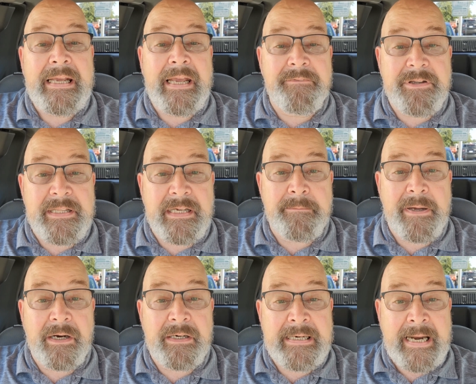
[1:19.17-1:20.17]
If you think
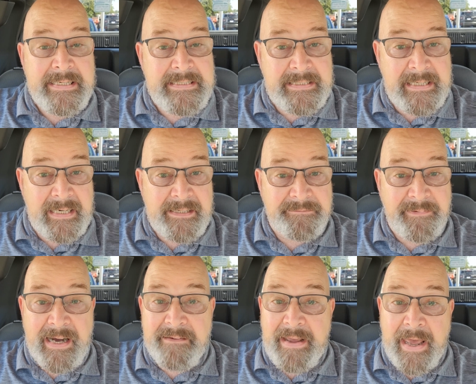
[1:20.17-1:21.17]
about it, in
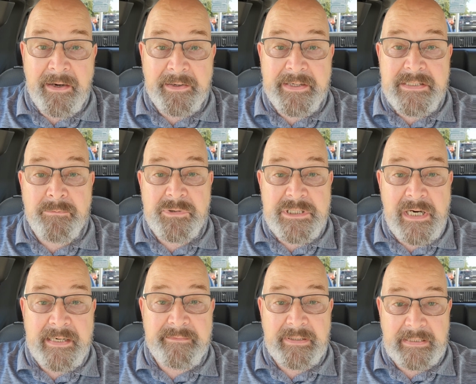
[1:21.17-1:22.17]
1895, anarchism was
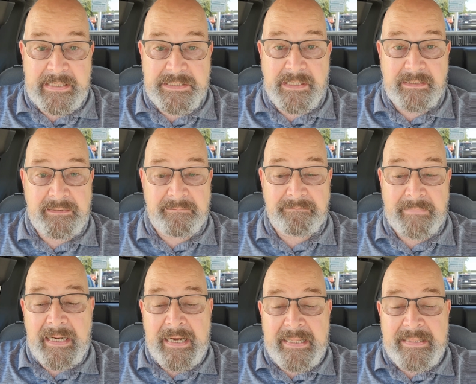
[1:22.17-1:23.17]
not even listed.
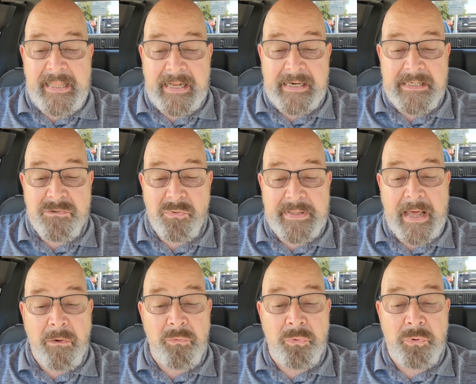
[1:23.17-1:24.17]
That is,
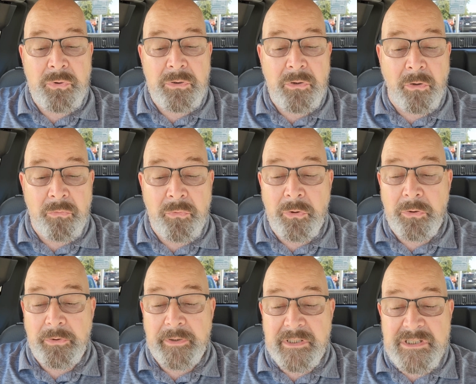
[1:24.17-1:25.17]
without rule or
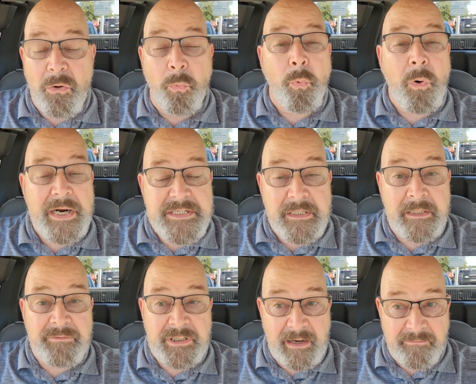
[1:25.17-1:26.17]
ruler, it's a want
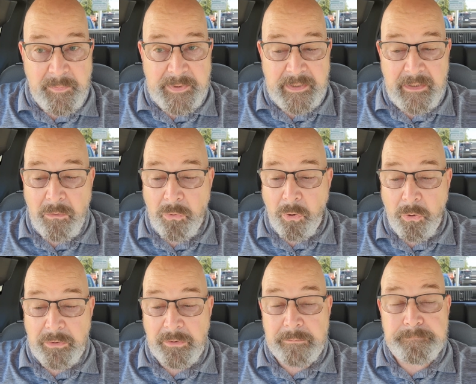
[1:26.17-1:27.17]
of a government or
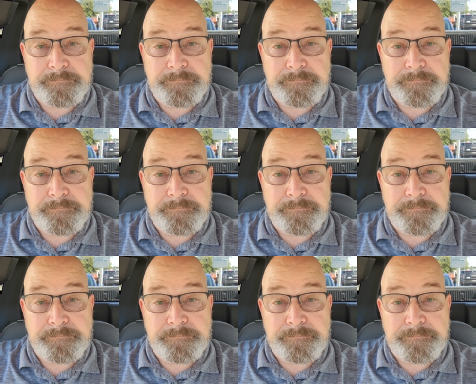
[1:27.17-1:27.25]
order.